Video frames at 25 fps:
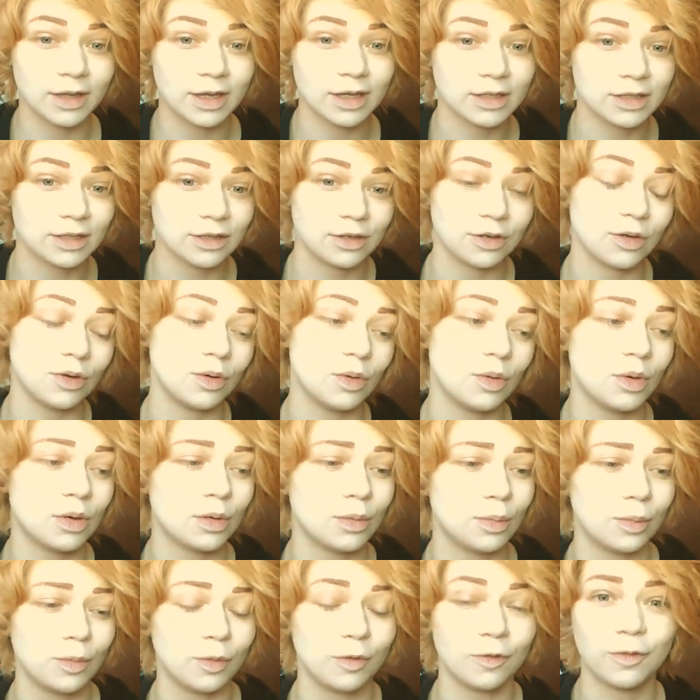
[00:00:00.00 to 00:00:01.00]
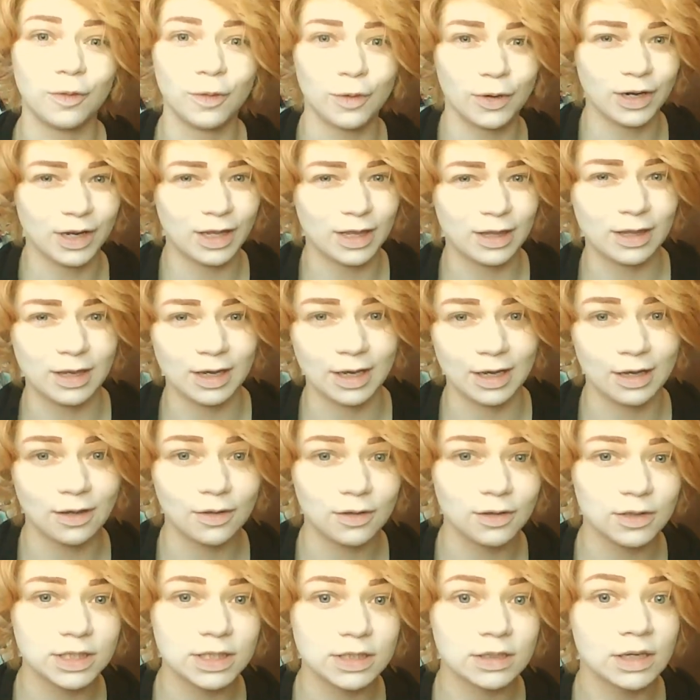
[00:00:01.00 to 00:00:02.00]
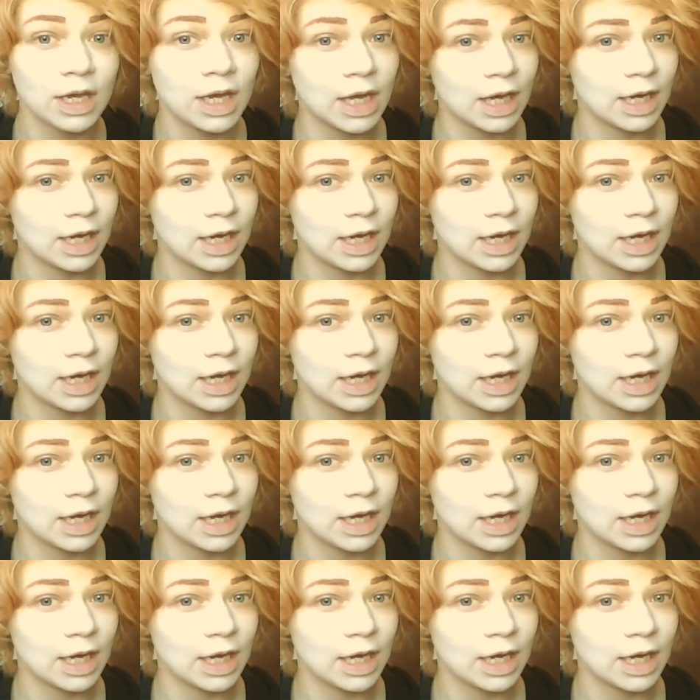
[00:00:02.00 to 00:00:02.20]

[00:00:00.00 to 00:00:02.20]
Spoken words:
like to do before anything else